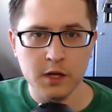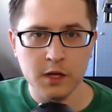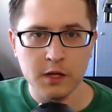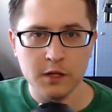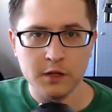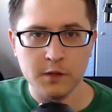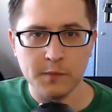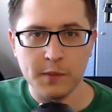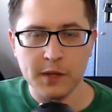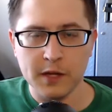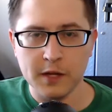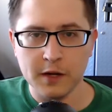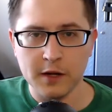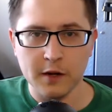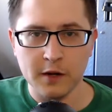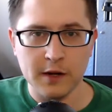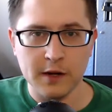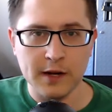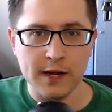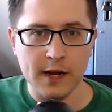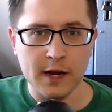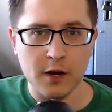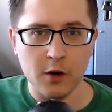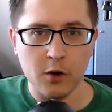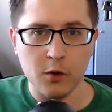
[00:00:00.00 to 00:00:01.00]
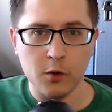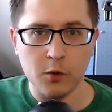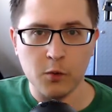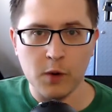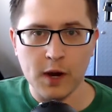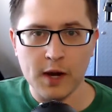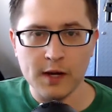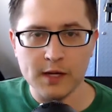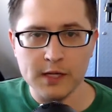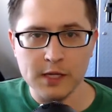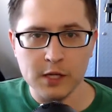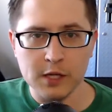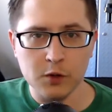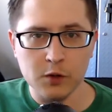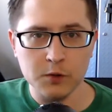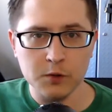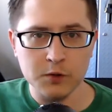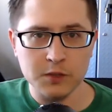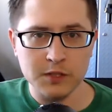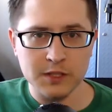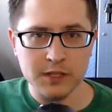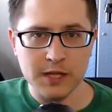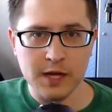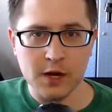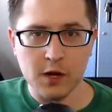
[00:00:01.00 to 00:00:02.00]
depending on how
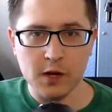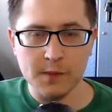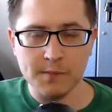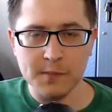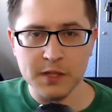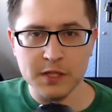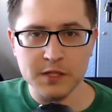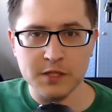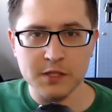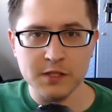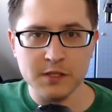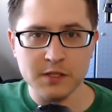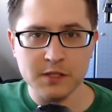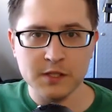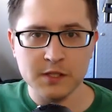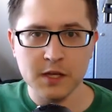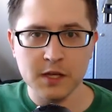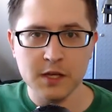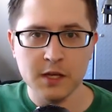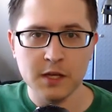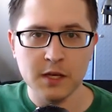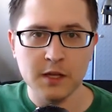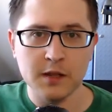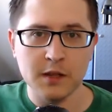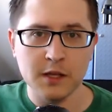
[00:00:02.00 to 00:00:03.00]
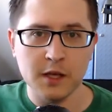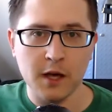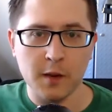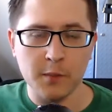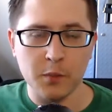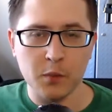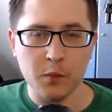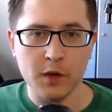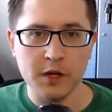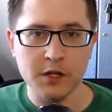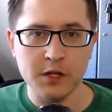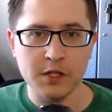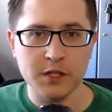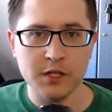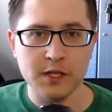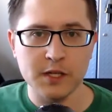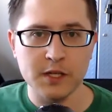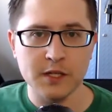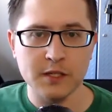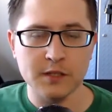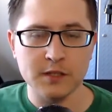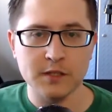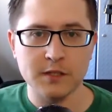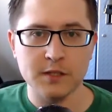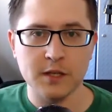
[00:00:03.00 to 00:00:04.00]
grandiose and how ambitious the operation
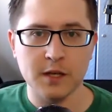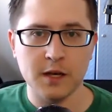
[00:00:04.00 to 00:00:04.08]
is.